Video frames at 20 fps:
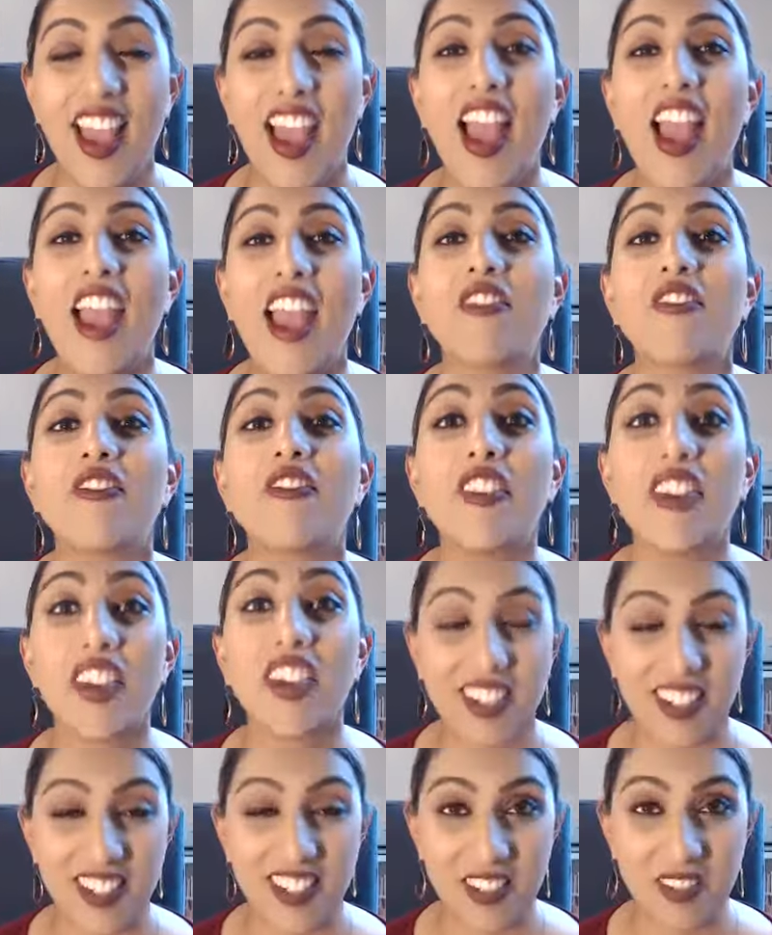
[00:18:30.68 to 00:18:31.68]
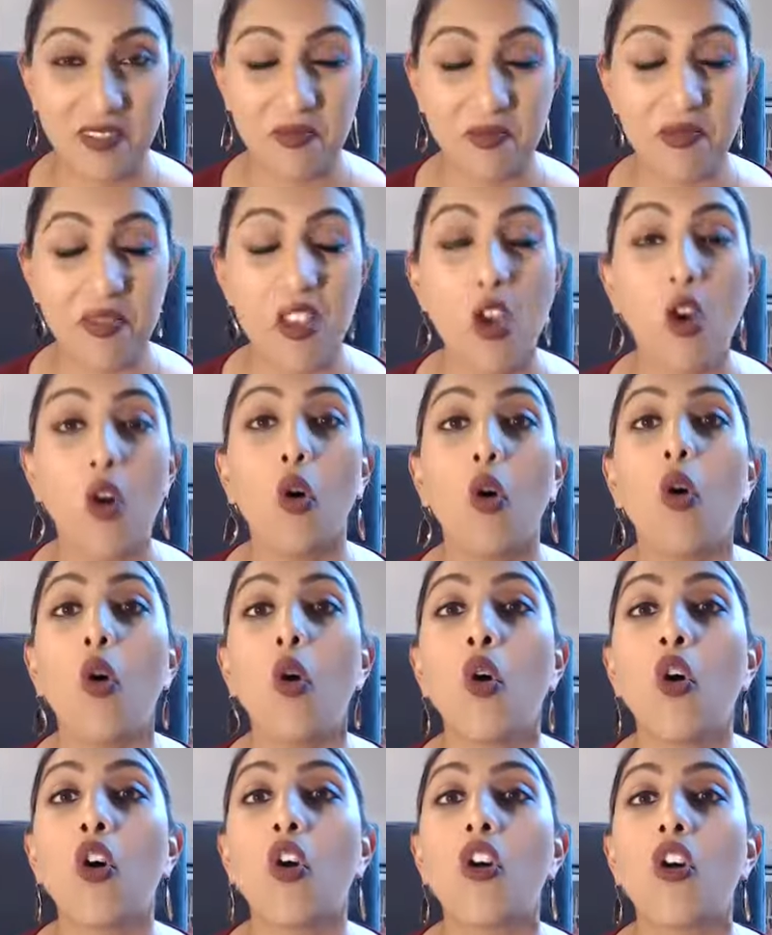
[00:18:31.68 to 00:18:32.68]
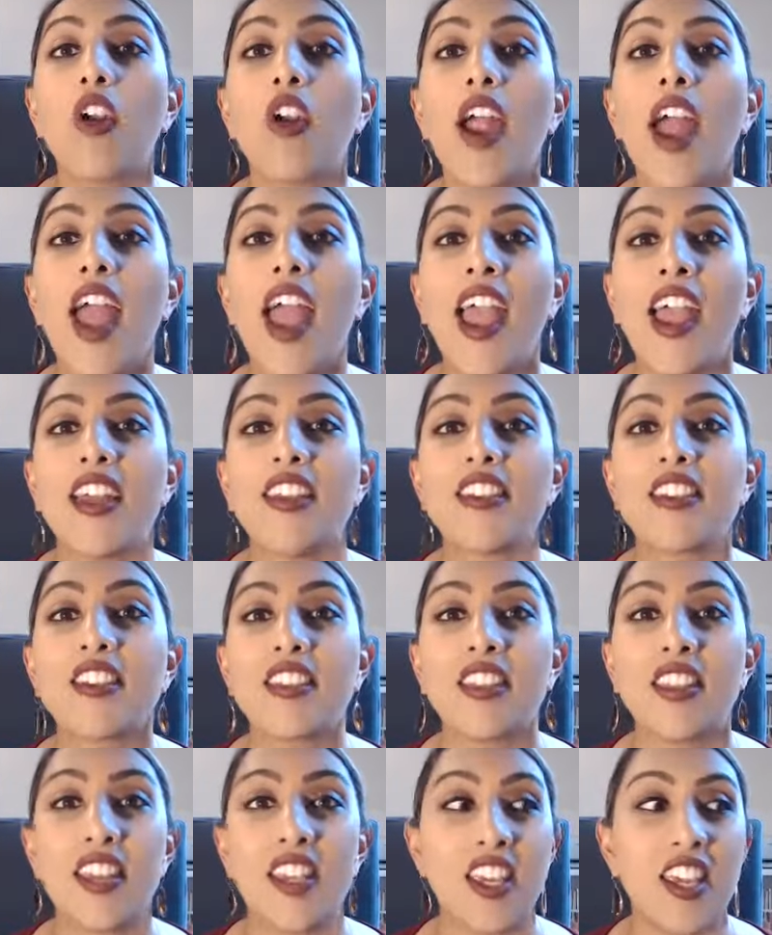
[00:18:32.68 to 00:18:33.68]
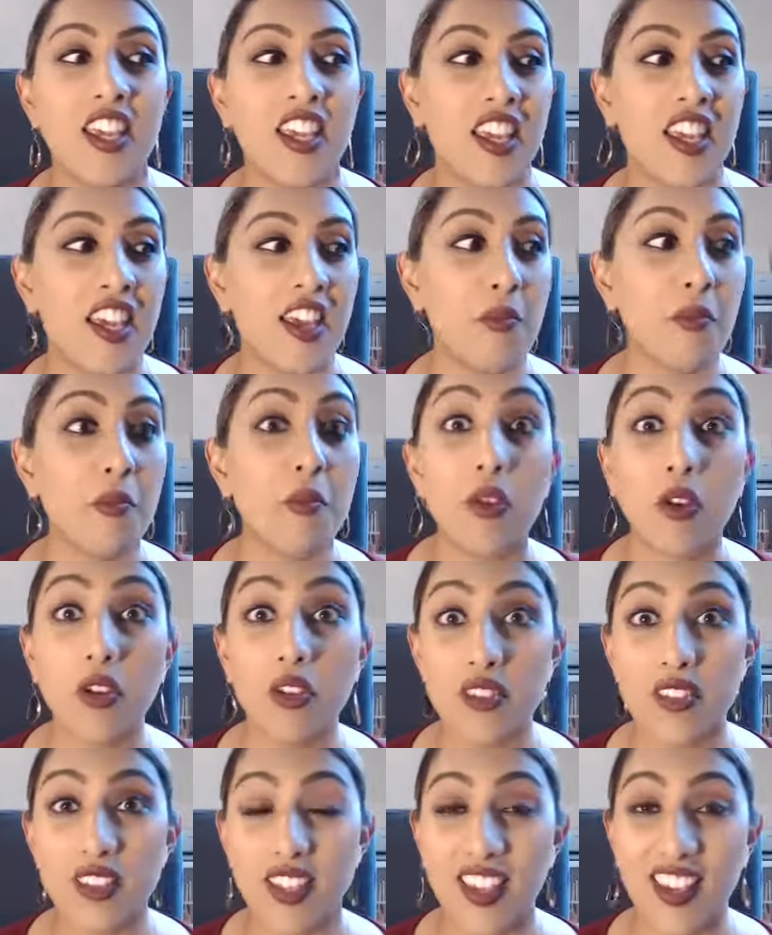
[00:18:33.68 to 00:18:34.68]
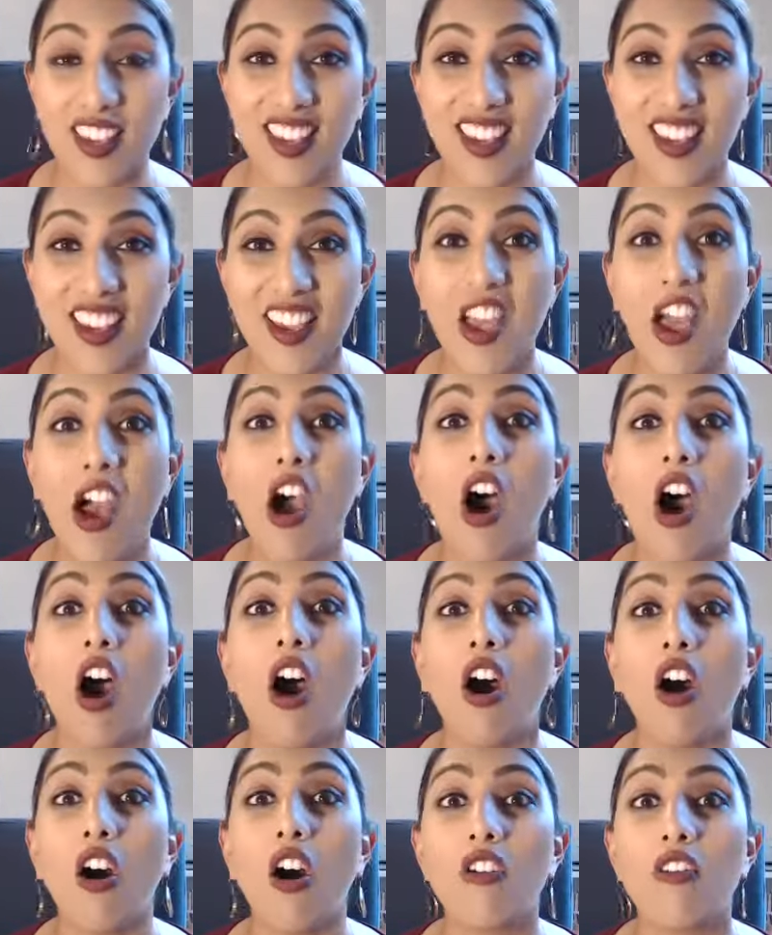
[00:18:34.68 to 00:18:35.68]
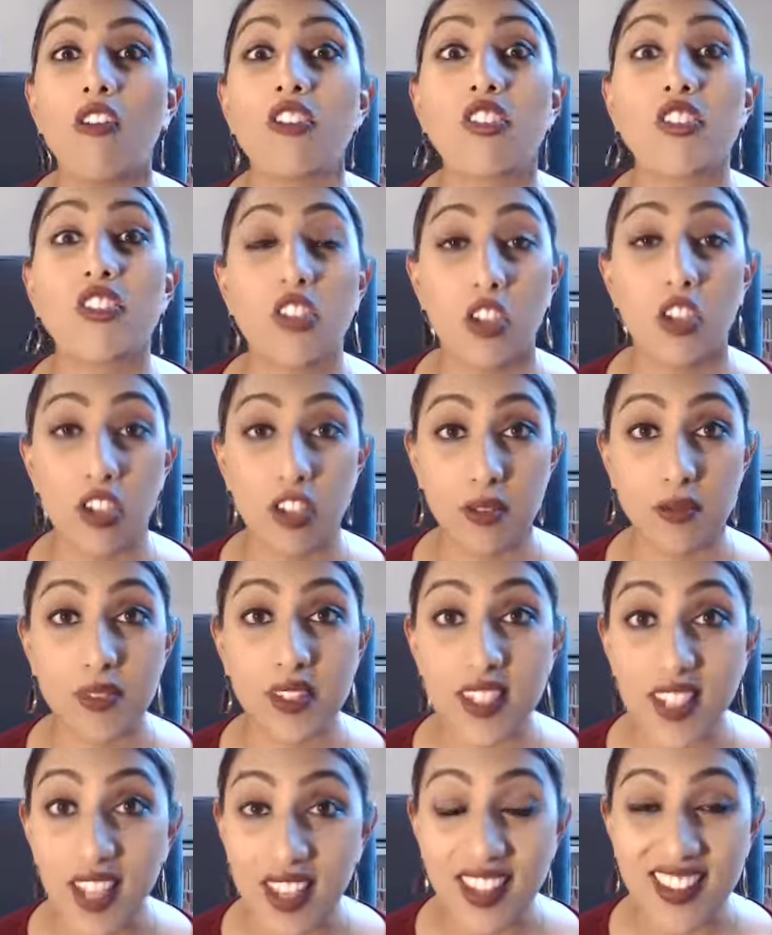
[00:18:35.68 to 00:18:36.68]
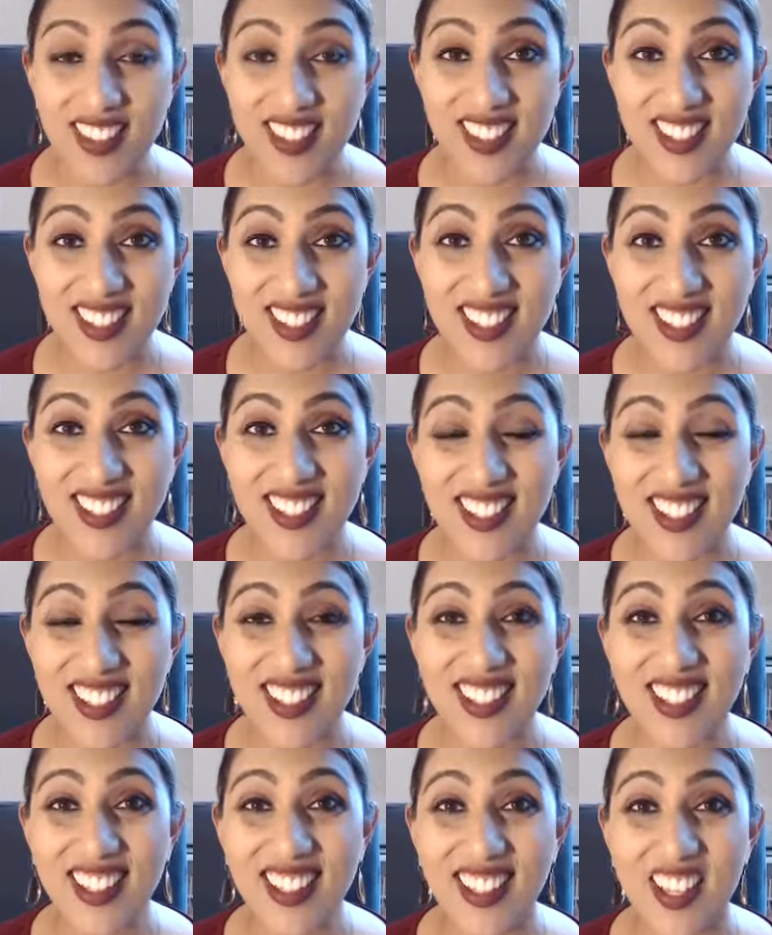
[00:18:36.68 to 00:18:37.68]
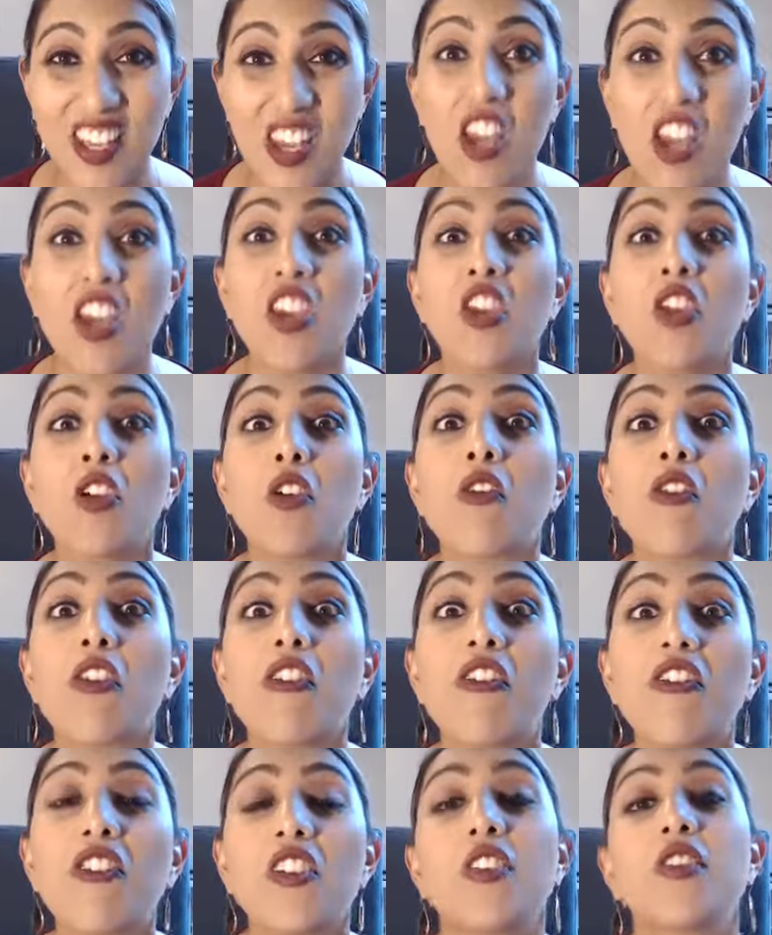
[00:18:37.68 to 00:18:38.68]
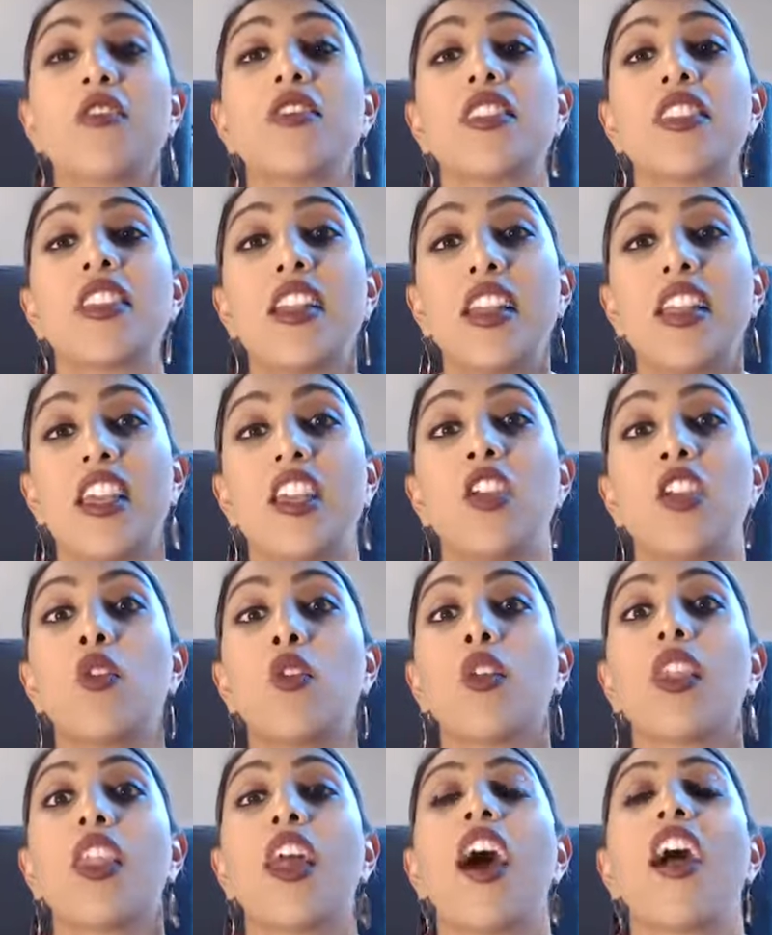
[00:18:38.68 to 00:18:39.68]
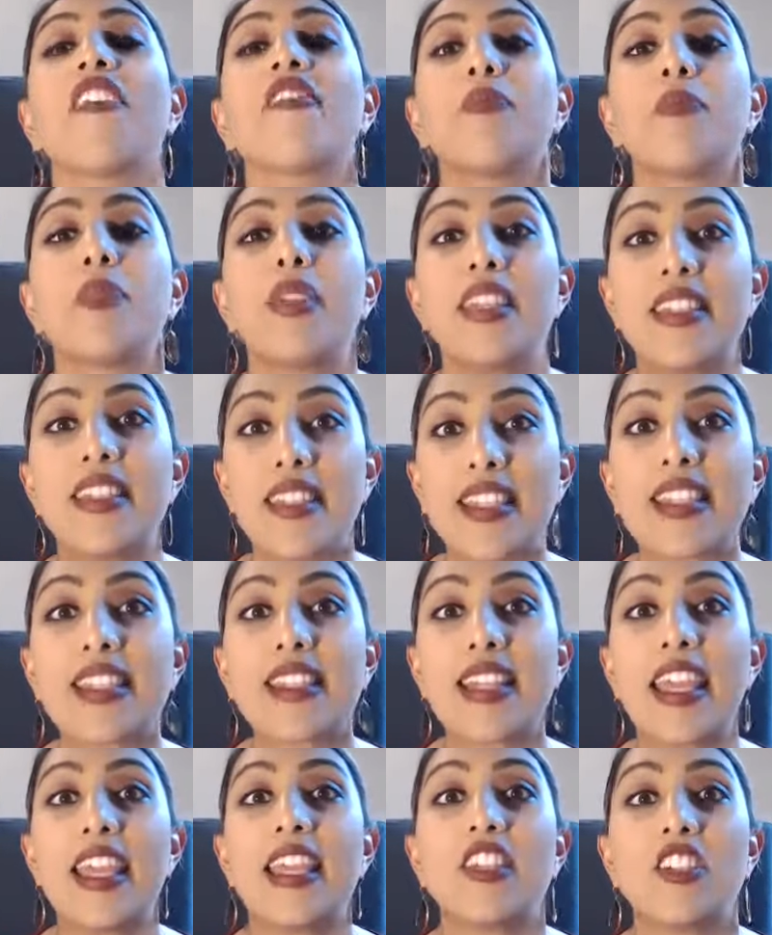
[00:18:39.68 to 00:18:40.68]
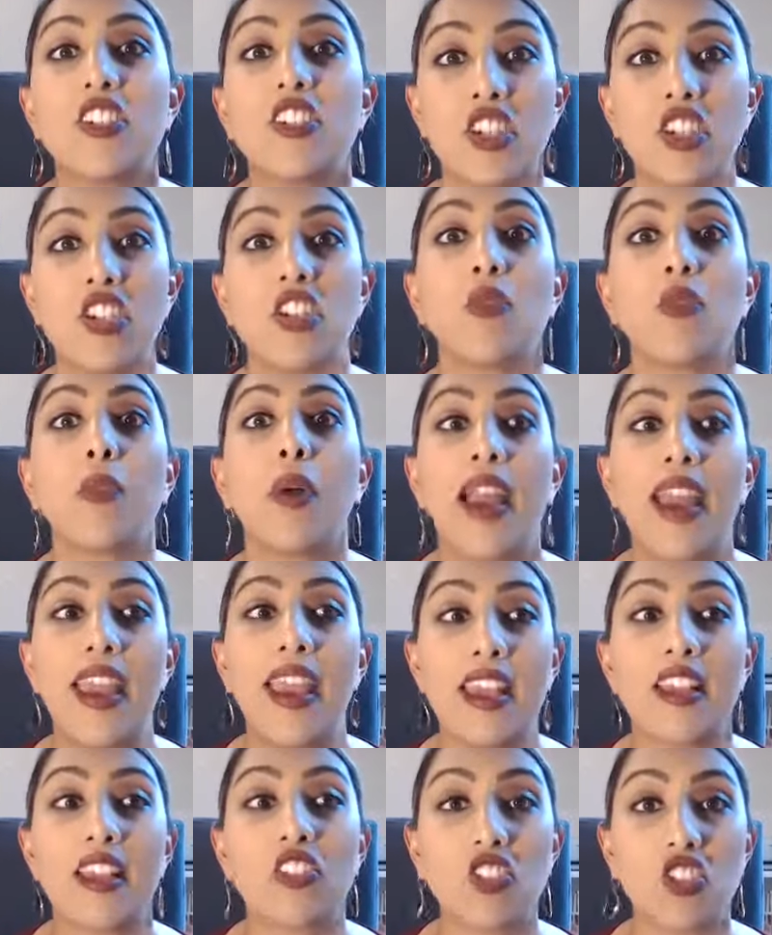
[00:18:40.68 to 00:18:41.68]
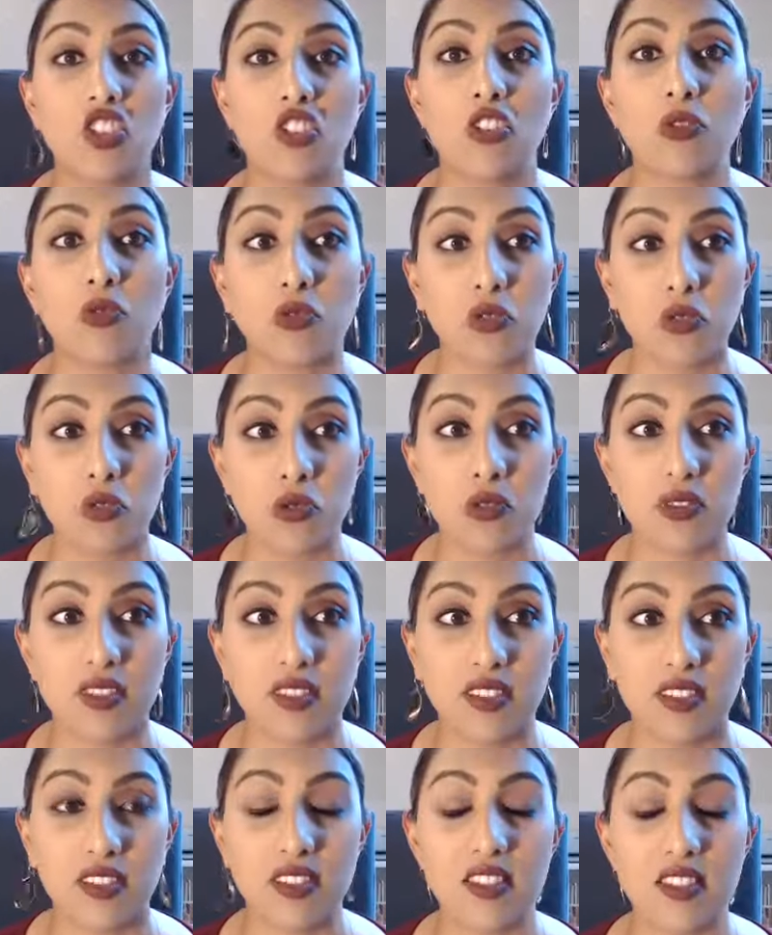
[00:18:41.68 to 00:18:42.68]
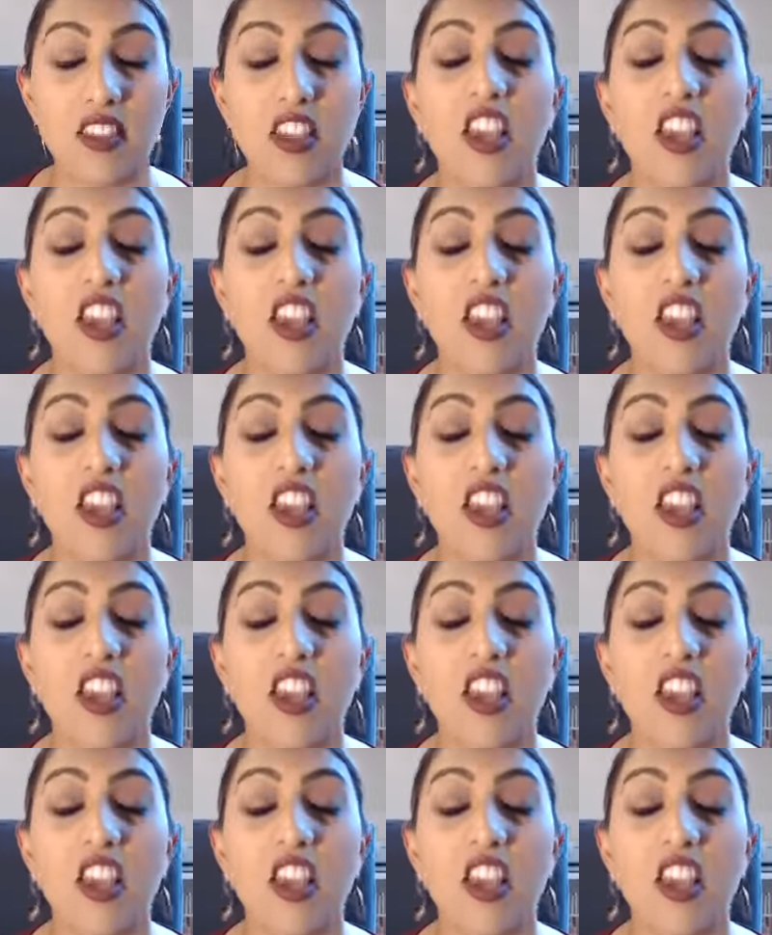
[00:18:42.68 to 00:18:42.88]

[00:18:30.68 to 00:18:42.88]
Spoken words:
a victim or at the mercy of circumstance. You refuse to let your life be dictated to you by external sources.